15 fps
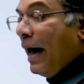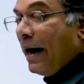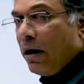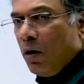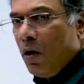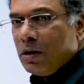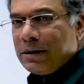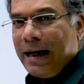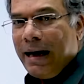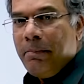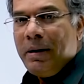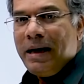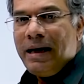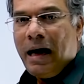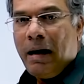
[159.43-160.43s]
across
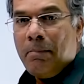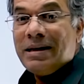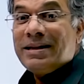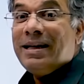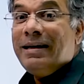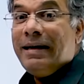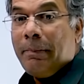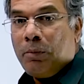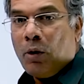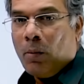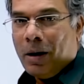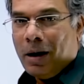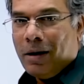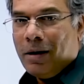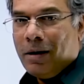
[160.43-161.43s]
MD, MS and
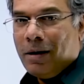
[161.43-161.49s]
Diploma